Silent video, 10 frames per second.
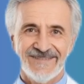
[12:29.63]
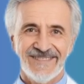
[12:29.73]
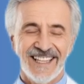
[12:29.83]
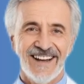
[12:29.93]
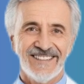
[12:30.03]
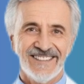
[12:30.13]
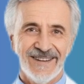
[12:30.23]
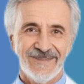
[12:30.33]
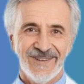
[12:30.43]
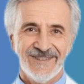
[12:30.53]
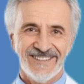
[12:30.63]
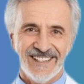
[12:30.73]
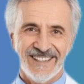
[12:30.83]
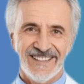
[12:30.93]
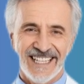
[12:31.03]
They also improve
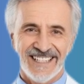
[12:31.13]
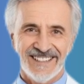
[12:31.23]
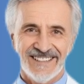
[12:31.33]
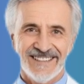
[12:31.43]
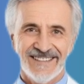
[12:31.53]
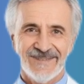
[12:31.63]
circulation,